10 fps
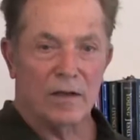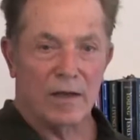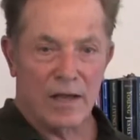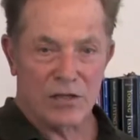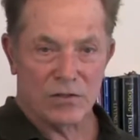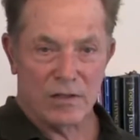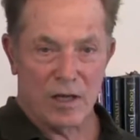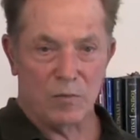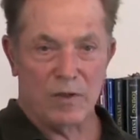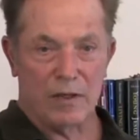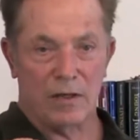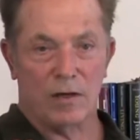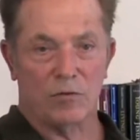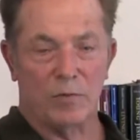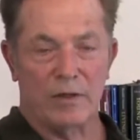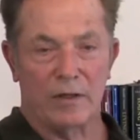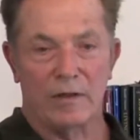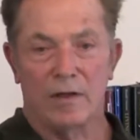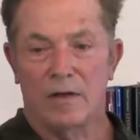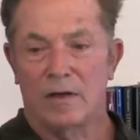less than that, being a lover,
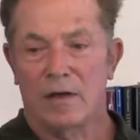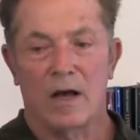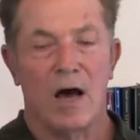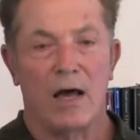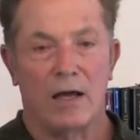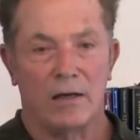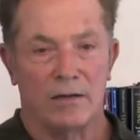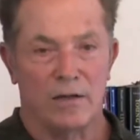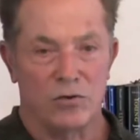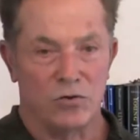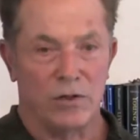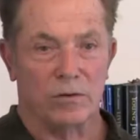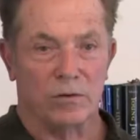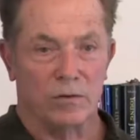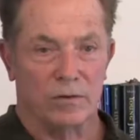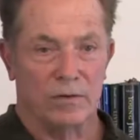being kind and gentle